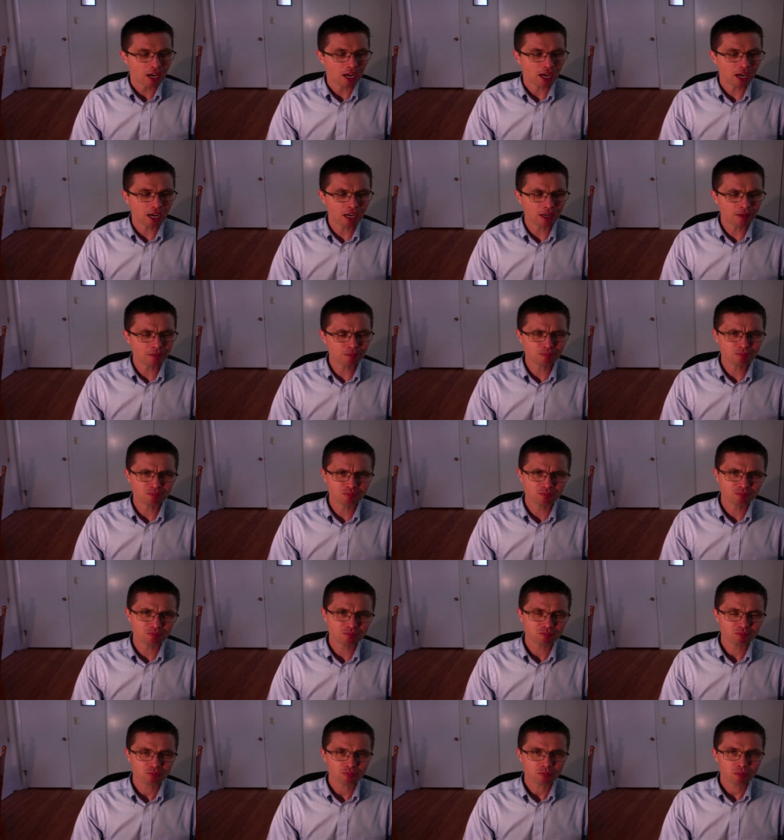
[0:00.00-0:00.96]

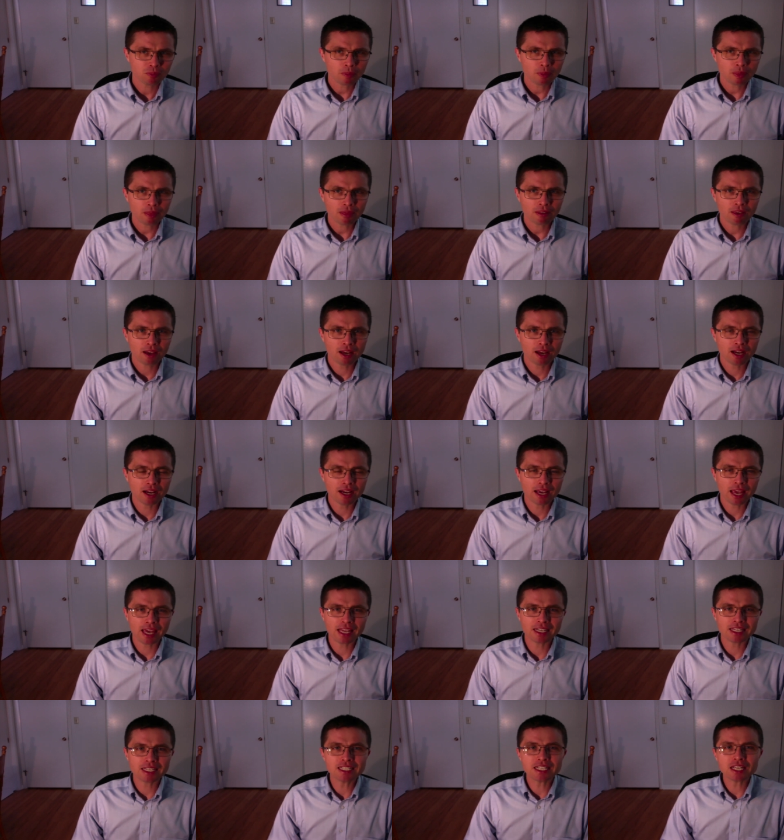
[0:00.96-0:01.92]

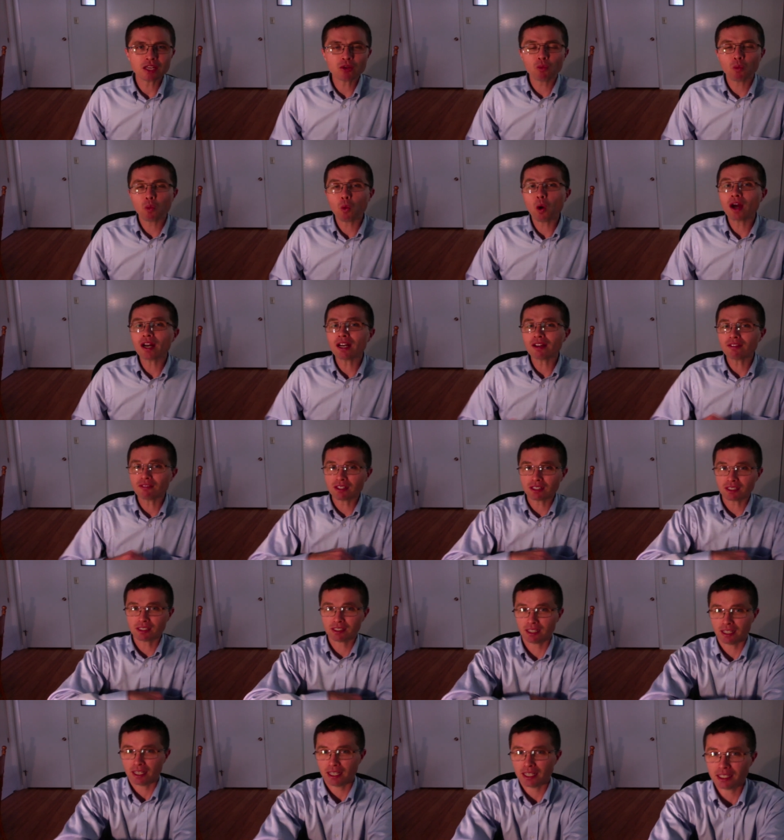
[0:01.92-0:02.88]
And indeed, one of the
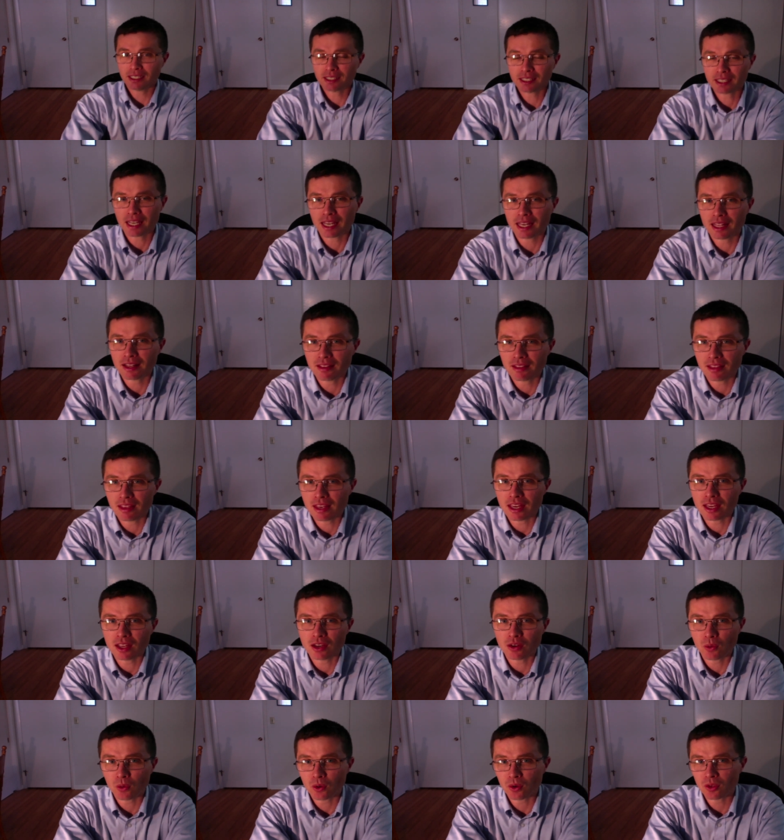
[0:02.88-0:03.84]
cities in
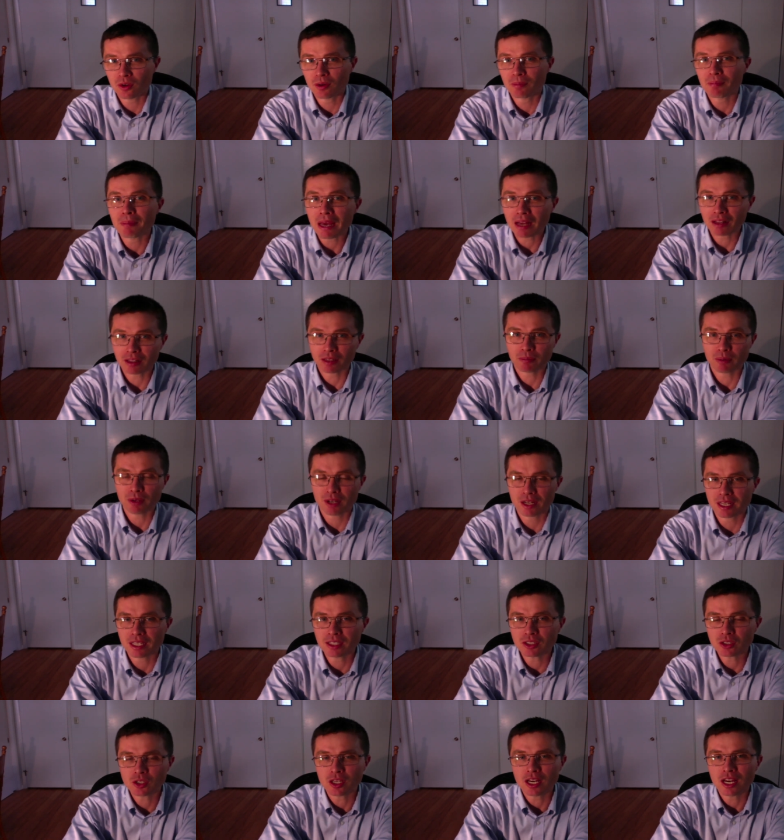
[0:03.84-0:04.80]
the northern
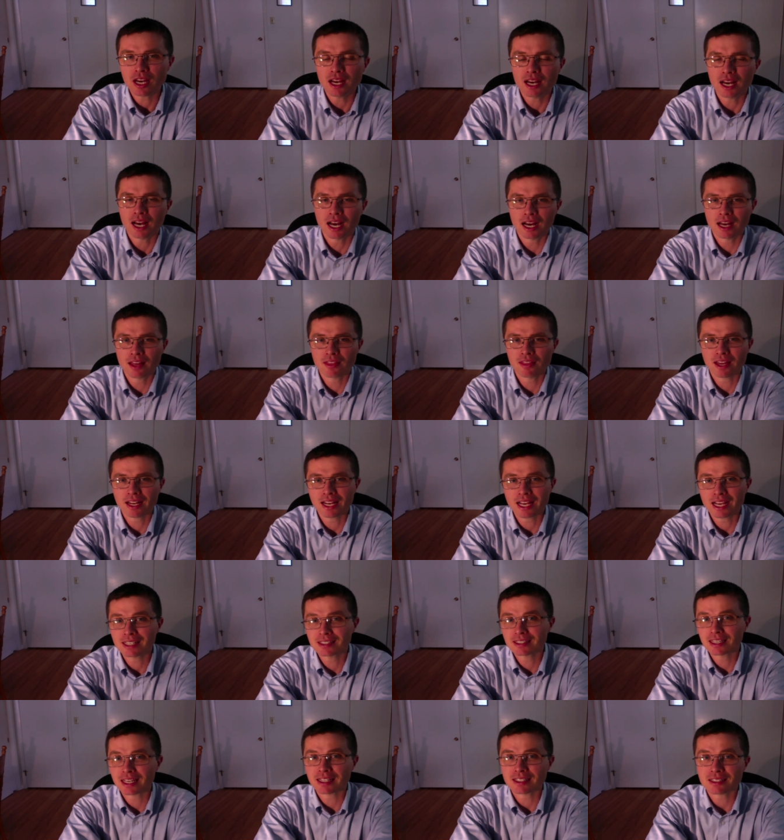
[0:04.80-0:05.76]
Peloponnese that
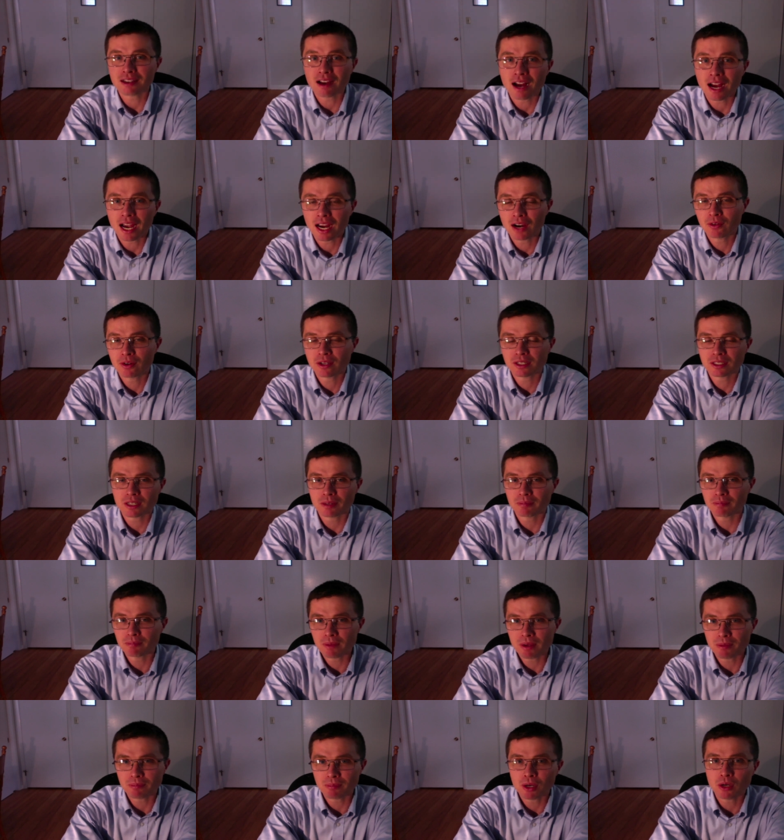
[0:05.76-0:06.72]
has a tyrant
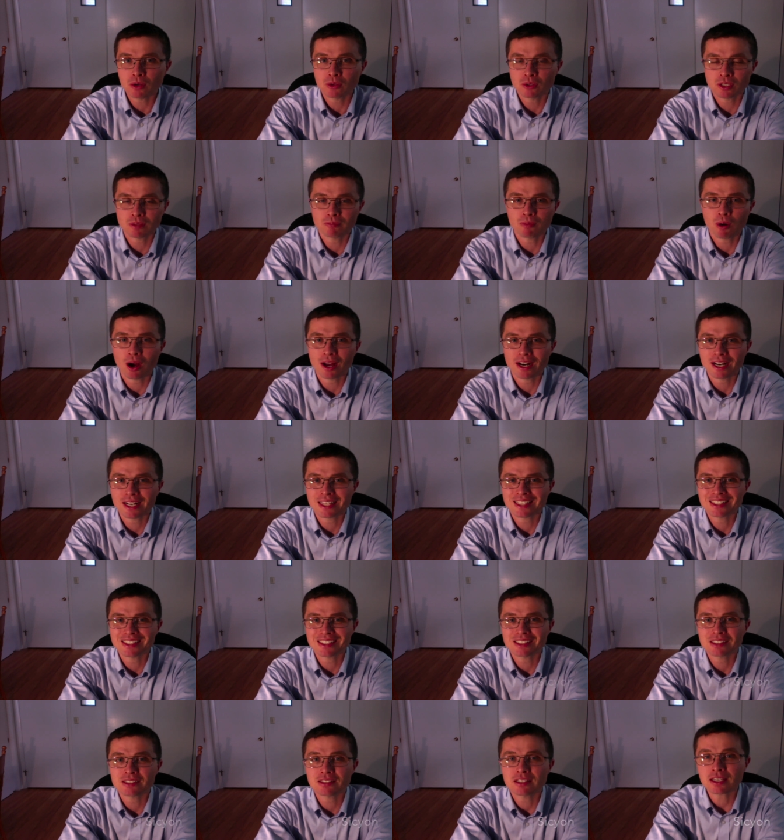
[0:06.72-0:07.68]
imposed upon it
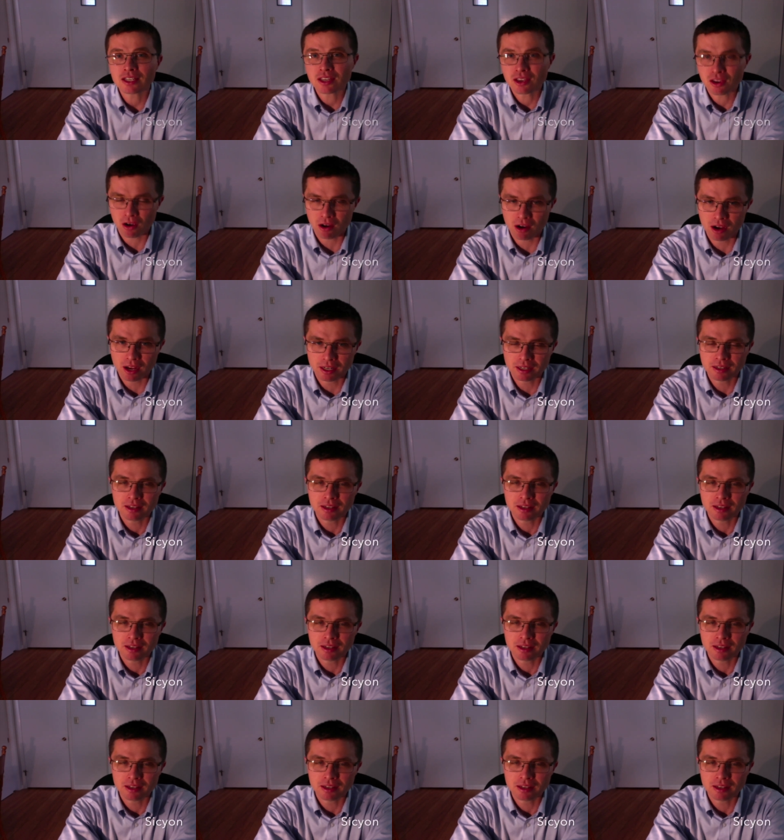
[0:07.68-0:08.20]
is Sicyon.